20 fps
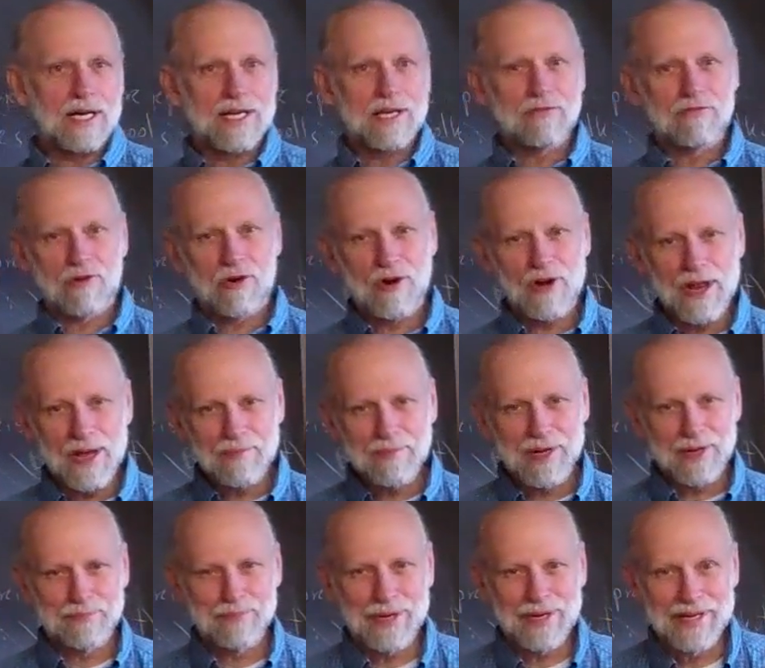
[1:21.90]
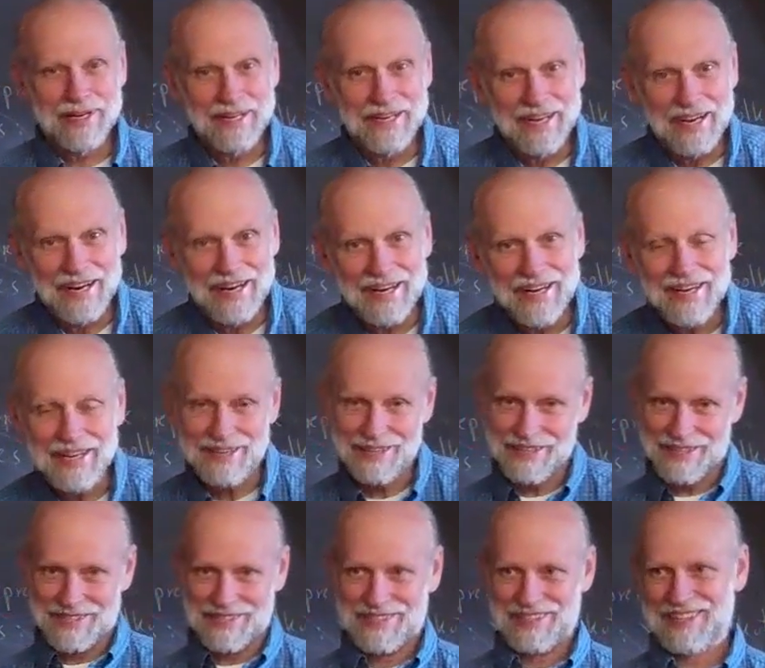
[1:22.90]
if her name had been Gaia,
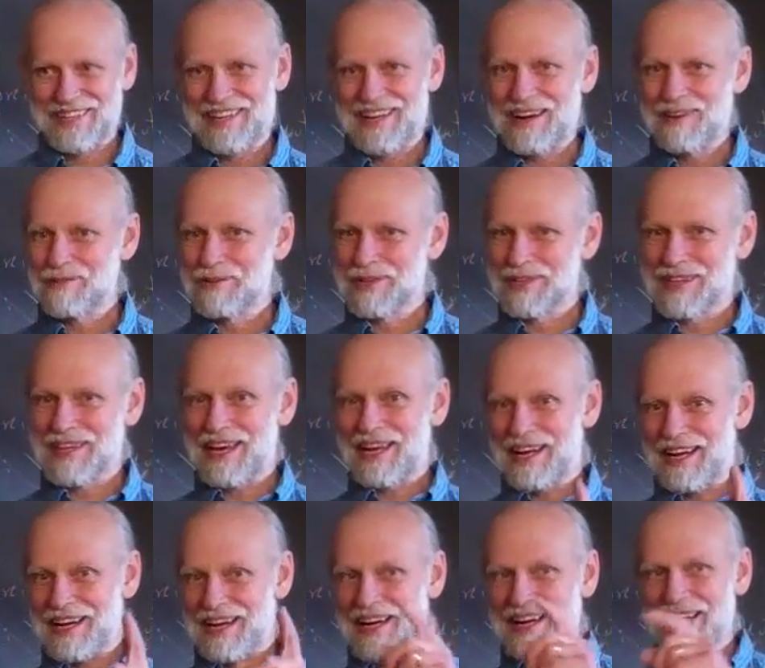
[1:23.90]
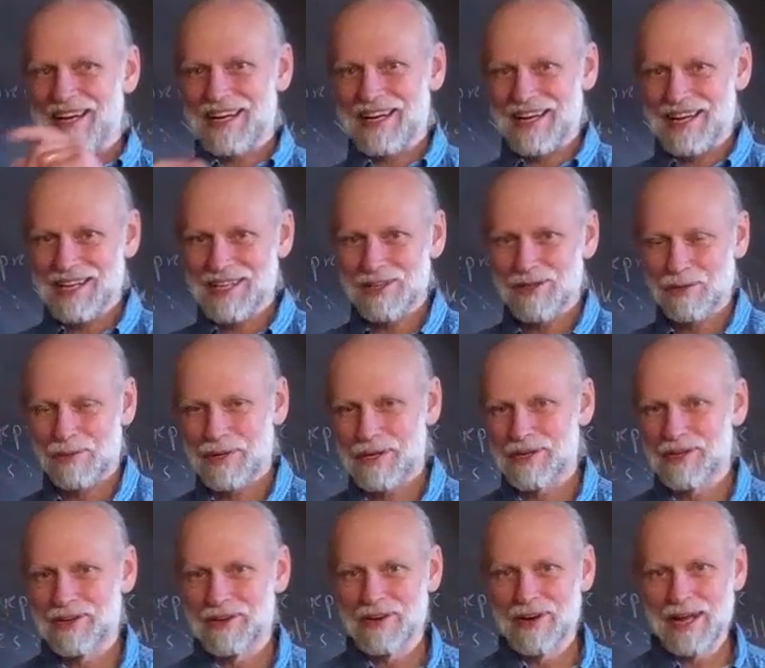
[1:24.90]
I would have thought, aha, I know where
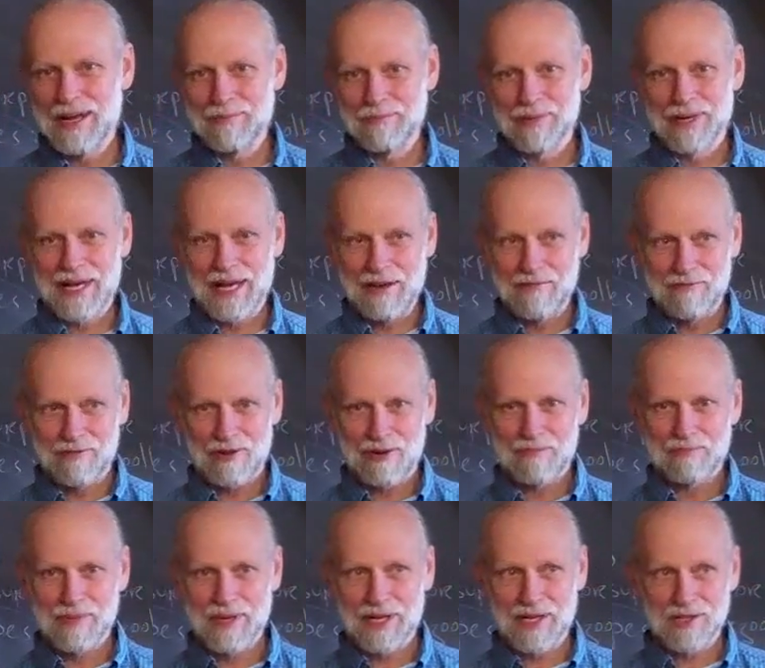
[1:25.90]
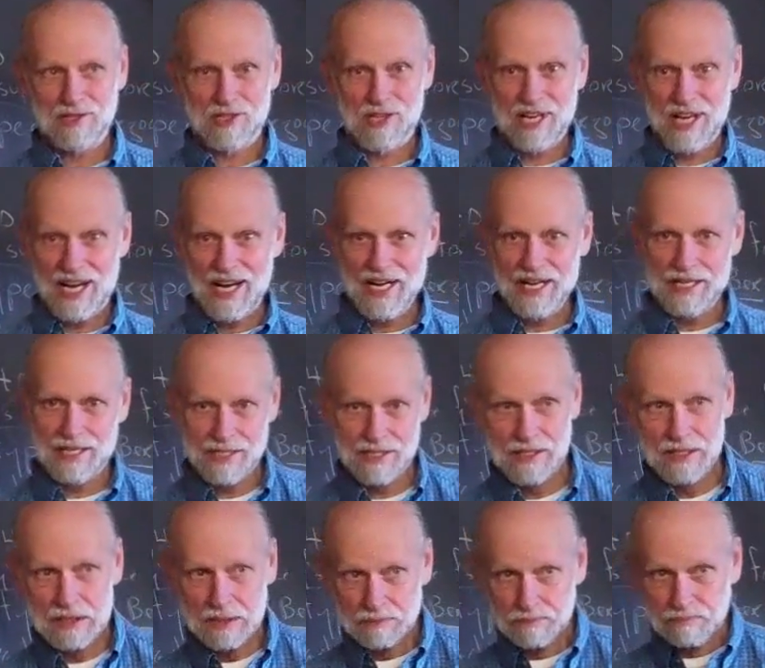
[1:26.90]
her name came from, because Gaia
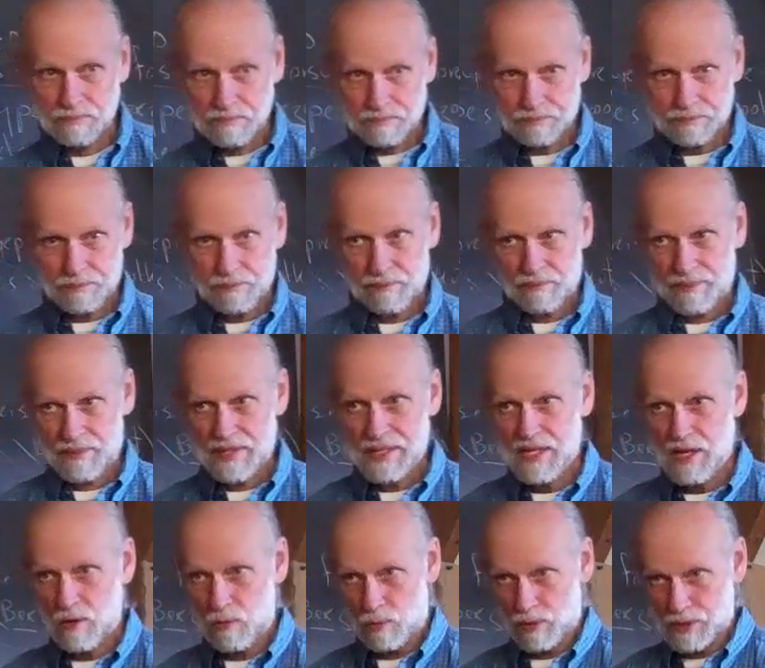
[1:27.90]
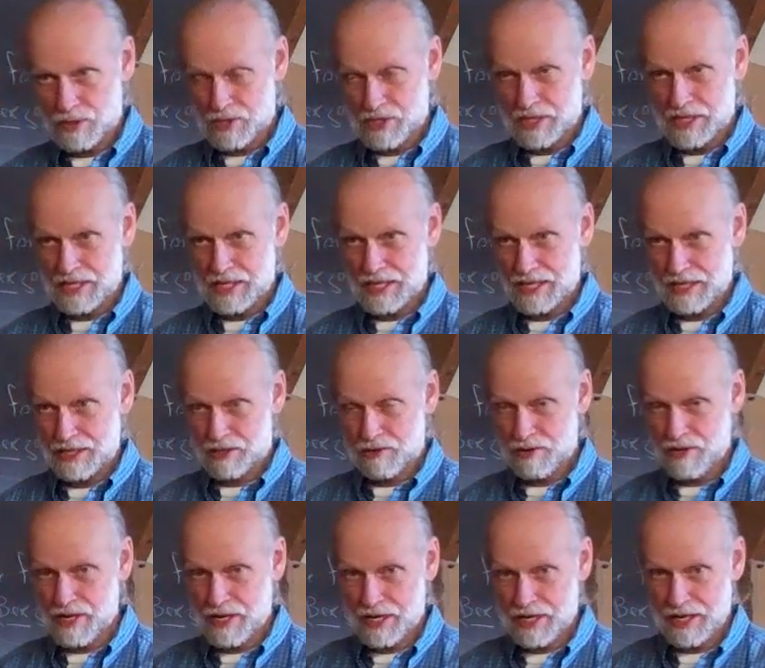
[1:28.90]
was the
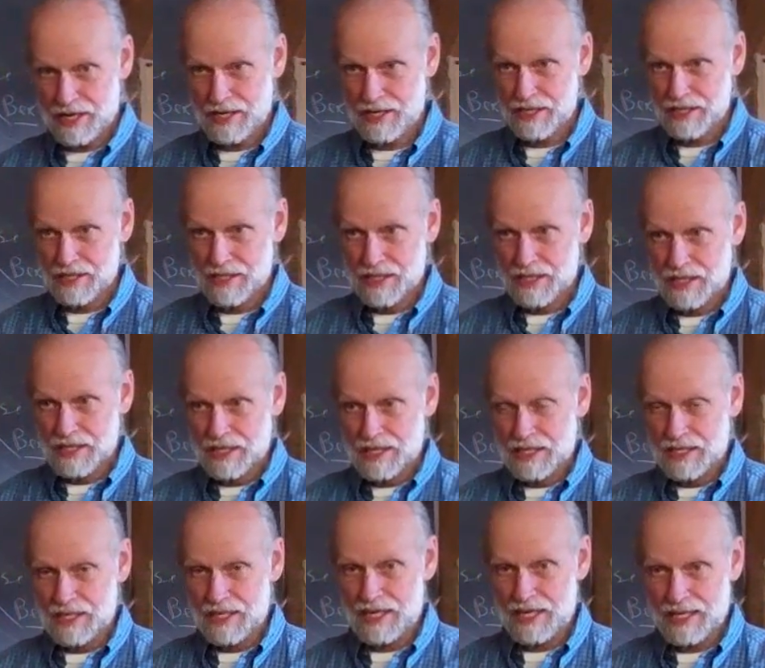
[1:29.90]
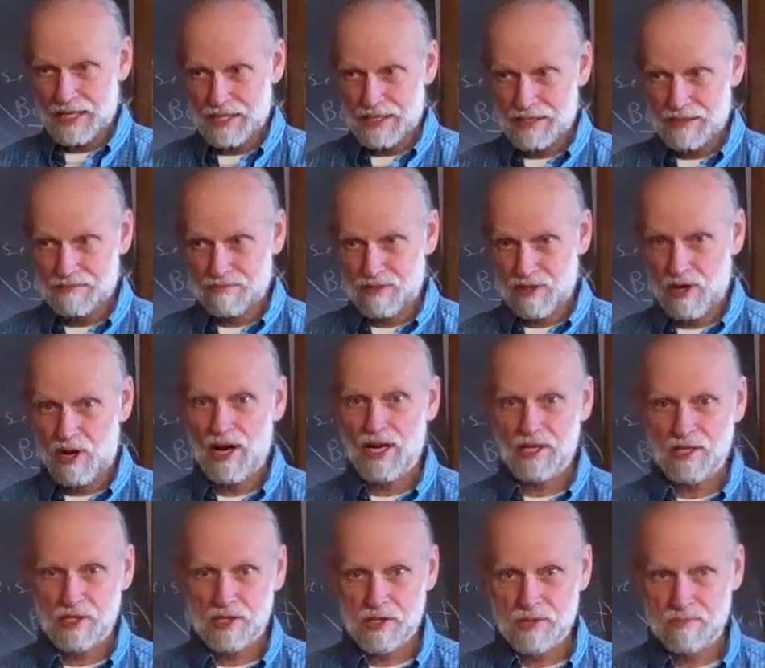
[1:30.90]
Greek
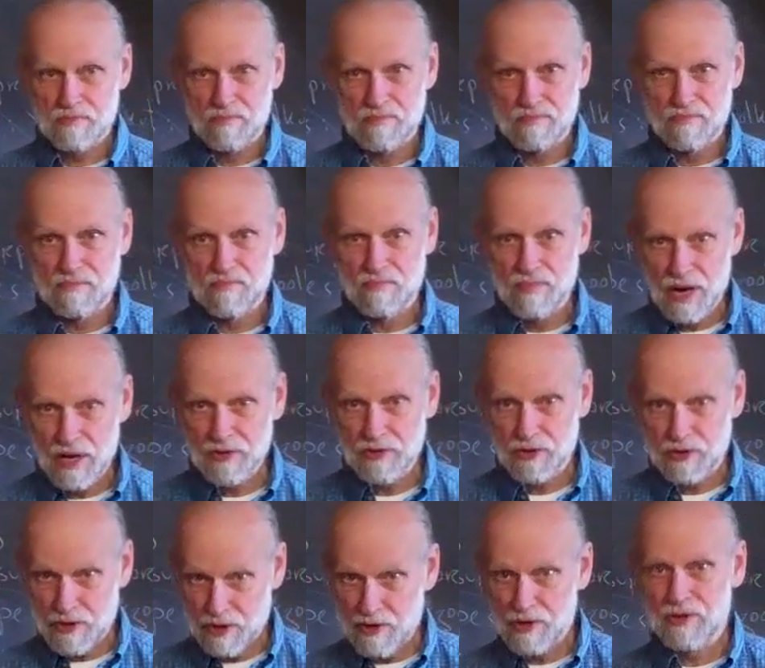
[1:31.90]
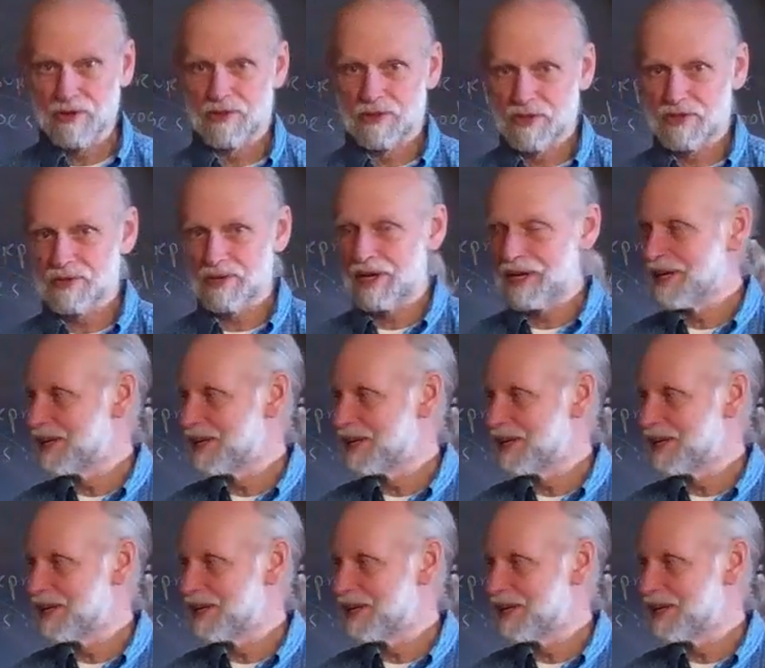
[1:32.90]
goddess Mother Earth.